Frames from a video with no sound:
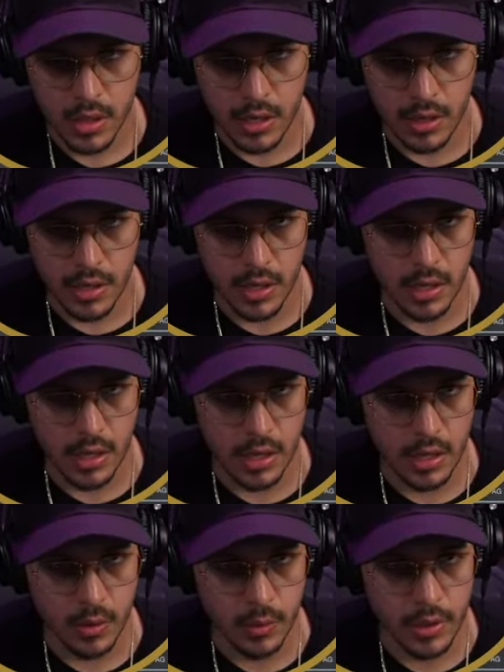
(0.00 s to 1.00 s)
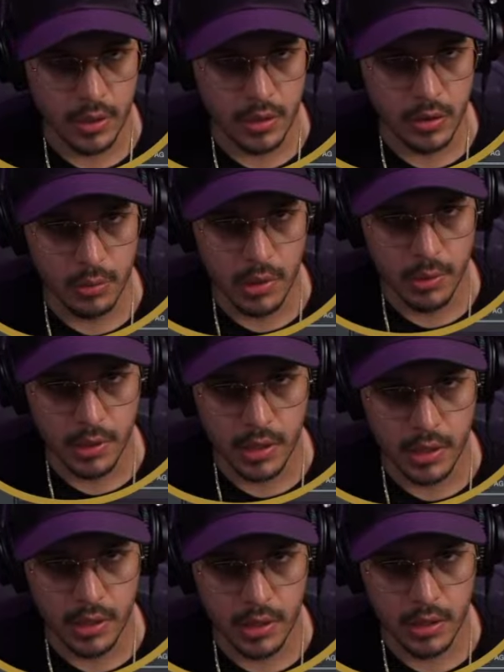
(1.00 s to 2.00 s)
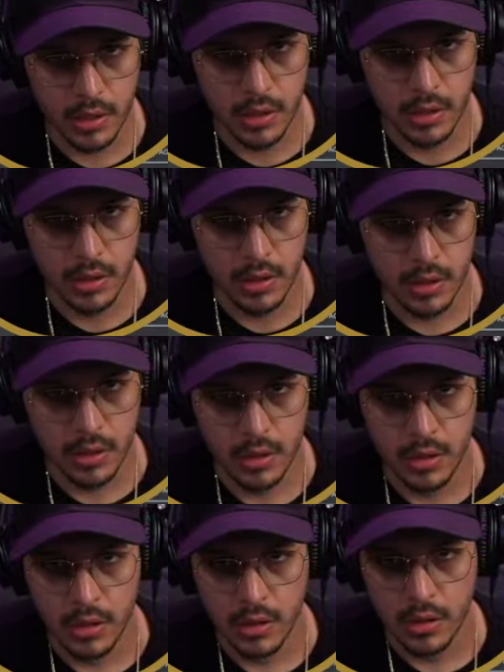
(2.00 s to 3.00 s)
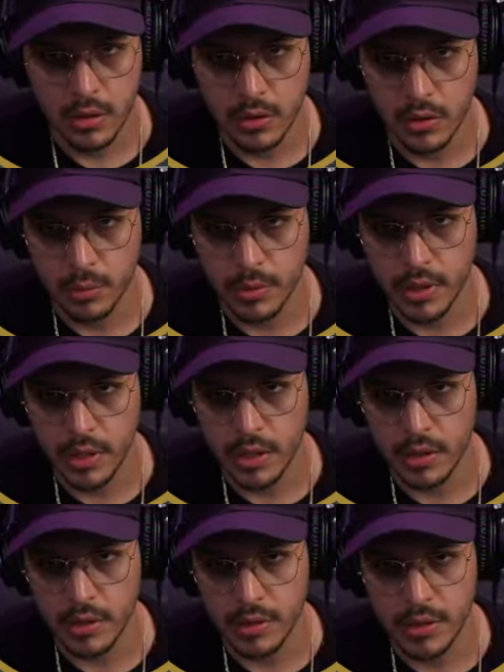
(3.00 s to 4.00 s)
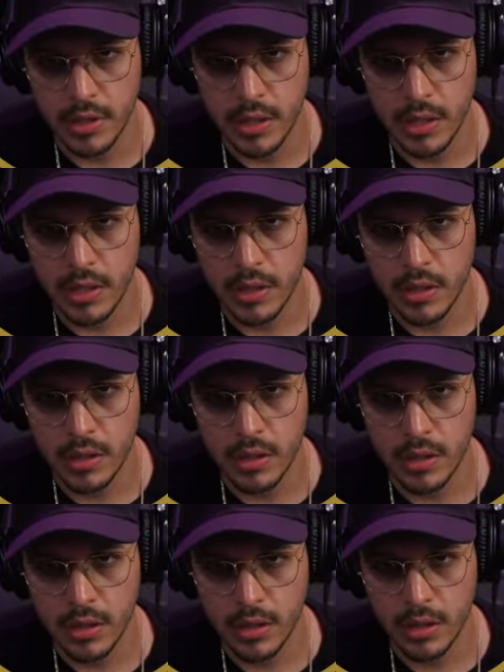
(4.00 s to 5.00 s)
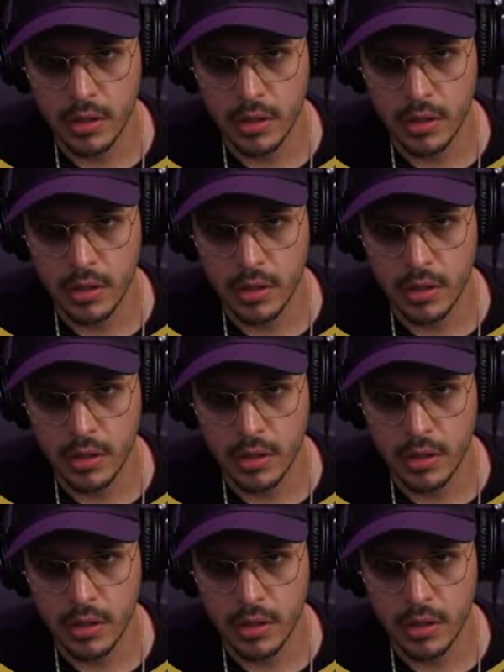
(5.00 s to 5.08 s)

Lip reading: and then we can do maybe like duplicate this here.